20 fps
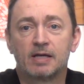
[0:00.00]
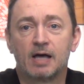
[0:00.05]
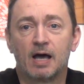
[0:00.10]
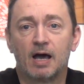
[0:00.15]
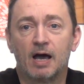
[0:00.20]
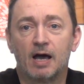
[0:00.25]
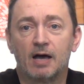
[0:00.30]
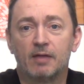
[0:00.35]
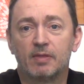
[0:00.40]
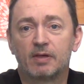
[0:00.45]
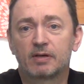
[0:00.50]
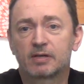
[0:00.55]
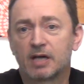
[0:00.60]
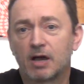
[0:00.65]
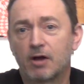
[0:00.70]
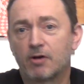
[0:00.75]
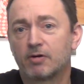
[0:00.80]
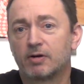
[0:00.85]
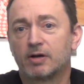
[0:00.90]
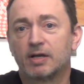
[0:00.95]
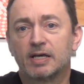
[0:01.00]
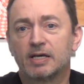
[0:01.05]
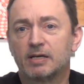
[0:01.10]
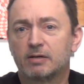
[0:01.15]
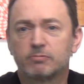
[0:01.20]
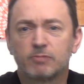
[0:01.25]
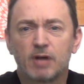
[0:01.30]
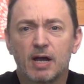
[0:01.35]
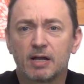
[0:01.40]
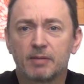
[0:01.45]
And there are currently
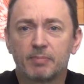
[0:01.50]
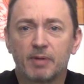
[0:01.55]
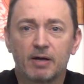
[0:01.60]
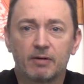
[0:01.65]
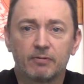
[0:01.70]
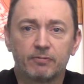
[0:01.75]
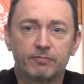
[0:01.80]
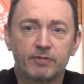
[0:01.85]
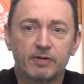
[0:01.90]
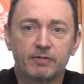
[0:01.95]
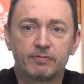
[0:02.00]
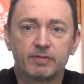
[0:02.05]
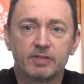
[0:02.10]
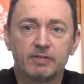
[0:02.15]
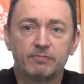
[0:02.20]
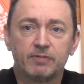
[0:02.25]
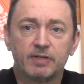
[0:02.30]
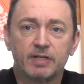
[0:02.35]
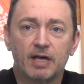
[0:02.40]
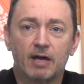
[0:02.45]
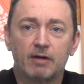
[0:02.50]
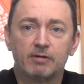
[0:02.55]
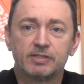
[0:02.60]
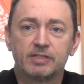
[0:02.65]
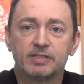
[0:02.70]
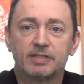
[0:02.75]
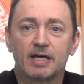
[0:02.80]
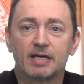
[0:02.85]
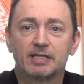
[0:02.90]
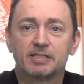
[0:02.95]
around about 50 videos
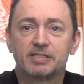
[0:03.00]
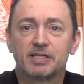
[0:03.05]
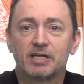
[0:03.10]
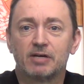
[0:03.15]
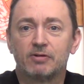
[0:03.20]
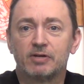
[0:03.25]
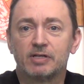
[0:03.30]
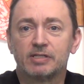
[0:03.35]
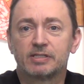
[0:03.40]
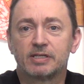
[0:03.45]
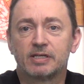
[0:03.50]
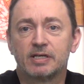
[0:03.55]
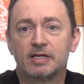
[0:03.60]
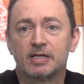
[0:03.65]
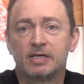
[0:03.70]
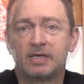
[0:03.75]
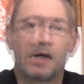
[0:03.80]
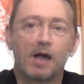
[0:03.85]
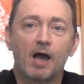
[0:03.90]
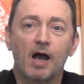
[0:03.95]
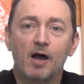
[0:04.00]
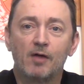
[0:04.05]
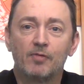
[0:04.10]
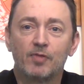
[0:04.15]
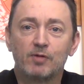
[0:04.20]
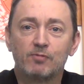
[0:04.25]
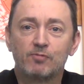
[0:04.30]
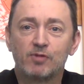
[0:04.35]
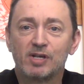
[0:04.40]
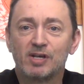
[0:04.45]
in that series.
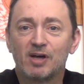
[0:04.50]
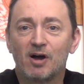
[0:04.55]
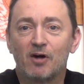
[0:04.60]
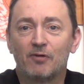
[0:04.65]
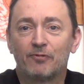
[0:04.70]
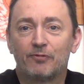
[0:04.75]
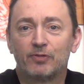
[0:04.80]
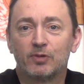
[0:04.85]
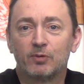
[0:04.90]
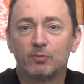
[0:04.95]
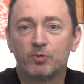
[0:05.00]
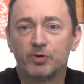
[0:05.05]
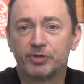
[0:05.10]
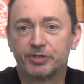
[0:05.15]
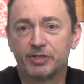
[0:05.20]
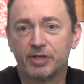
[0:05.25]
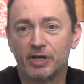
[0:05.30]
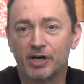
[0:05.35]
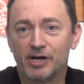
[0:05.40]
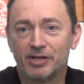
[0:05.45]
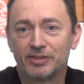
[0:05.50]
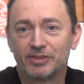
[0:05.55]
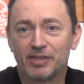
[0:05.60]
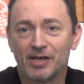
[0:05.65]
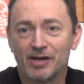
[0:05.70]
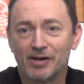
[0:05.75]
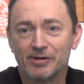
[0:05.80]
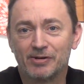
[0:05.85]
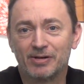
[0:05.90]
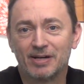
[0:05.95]
They really are for the wood nerd
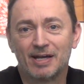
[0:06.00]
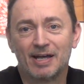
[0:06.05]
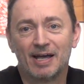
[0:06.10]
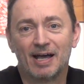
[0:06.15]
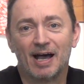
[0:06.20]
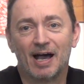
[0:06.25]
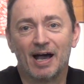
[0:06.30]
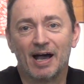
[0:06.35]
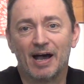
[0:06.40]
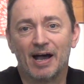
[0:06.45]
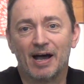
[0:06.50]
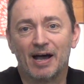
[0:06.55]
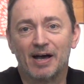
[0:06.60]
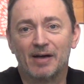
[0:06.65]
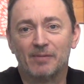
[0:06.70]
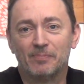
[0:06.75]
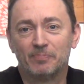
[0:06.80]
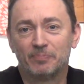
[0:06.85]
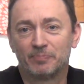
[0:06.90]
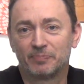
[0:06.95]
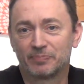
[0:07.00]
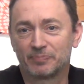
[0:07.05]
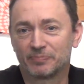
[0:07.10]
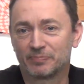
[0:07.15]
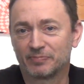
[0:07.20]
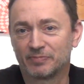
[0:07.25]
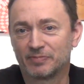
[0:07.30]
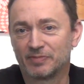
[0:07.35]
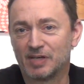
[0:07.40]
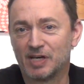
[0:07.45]
though.
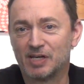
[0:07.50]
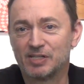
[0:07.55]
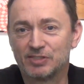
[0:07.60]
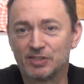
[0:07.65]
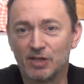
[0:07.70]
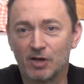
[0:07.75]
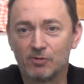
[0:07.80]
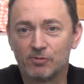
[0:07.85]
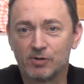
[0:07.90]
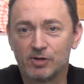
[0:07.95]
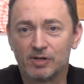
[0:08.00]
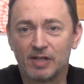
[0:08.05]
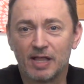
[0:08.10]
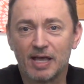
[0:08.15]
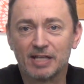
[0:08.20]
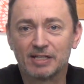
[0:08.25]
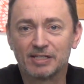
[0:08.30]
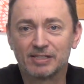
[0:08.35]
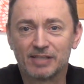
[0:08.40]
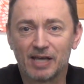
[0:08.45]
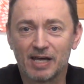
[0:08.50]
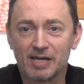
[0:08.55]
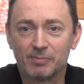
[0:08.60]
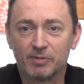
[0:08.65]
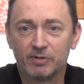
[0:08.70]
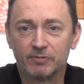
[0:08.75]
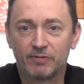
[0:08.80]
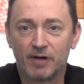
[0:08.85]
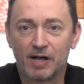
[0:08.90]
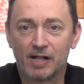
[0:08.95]
There's no real
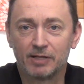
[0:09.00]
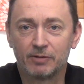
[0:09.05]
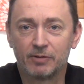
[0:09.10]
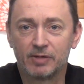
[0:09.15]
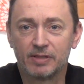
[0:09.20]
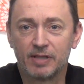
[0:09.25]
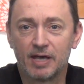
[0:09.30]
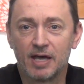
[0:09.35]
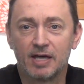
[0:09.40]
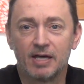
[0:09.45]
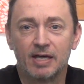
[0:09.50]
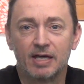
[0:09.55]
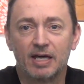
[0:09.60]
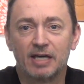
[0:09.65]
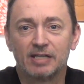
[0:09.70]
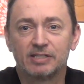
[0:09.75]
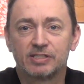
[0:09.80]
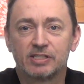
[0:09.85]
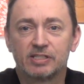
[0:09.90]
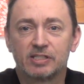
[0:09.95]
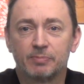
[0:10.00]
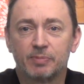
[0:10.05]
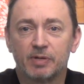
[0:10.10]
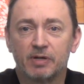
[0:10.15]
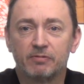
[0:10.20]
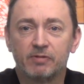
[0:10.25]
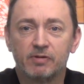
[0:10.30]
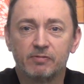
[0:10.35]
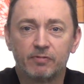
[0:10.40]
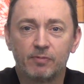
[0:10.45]
entertainment value in there, it's just a bit
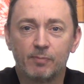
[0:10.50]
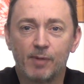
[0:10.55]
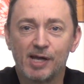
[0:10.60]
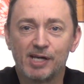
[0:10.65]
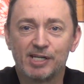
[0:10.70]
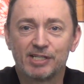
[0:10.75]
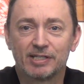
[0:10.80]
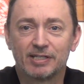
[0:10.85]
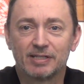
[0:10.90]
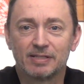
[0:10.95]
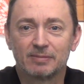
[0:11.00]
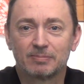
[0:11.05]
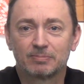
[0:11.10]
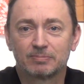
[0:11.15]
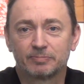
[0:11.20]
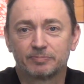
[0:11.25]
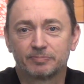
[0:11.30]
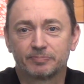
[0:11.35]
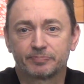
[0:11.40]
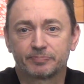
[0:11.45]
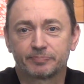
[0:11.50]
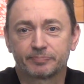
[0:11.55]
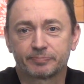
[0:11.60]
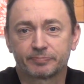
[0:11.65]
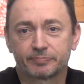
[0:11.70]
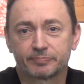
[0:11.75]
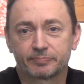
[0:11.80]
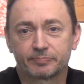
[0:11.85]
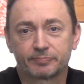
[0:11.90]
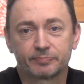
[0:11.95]
of information.
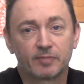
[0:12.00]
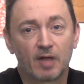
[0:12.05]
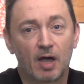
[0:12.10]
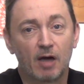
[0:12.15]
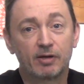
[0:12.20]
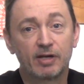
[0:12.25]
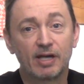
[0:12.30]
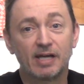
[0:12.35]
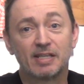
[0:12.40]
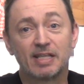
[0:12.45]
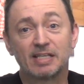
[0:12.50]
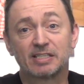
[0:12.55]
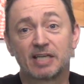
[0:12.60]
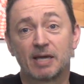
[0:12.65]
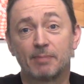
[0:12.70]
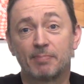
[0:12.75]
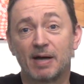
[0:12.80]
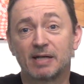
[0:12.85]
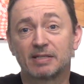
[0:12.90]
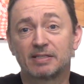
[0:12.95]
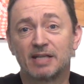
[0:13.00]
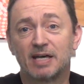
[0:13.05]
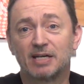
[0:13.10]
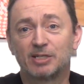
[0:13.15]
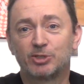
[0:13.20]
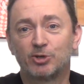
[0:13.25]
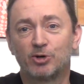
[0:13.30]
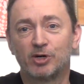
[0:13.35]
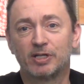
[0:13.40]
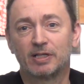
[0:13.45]
Okay, let's get back to that
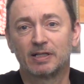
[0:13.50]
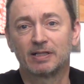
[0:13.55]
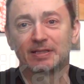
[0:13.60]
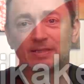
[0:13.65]
joint.